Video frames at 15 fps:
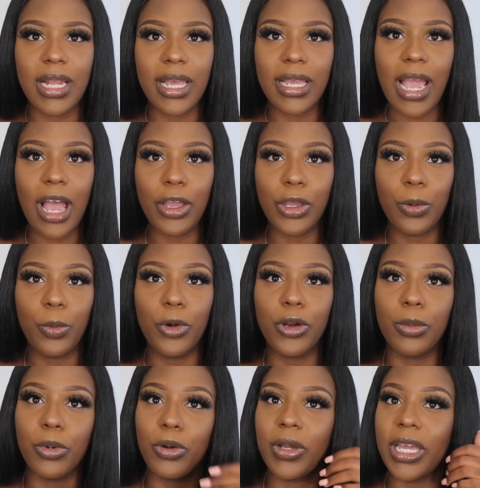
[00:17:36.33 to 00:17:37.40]
like how your
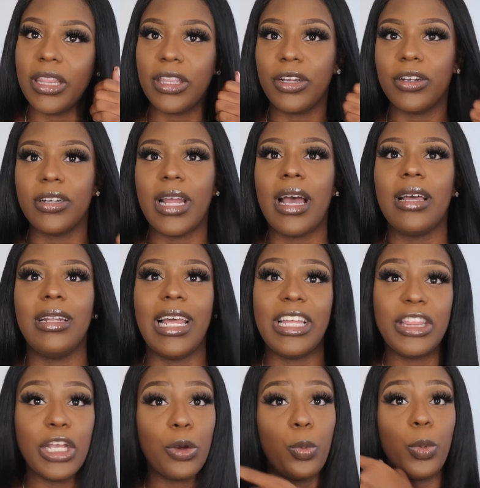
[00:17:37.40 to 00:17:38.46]
water broke and they're not
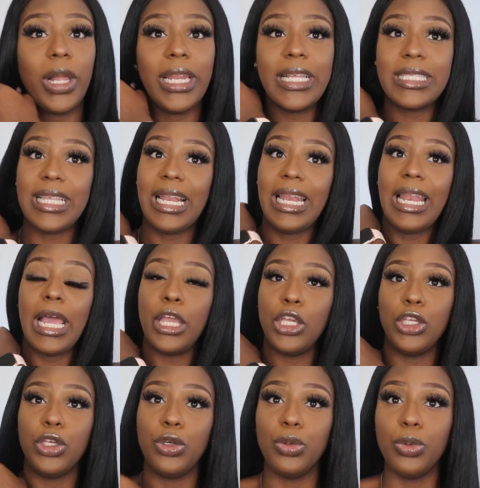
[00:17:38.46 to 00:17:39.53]
like they're willing to
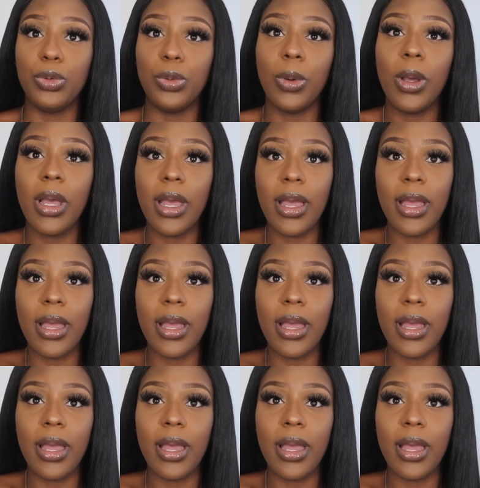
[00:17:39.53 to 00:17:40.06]
let you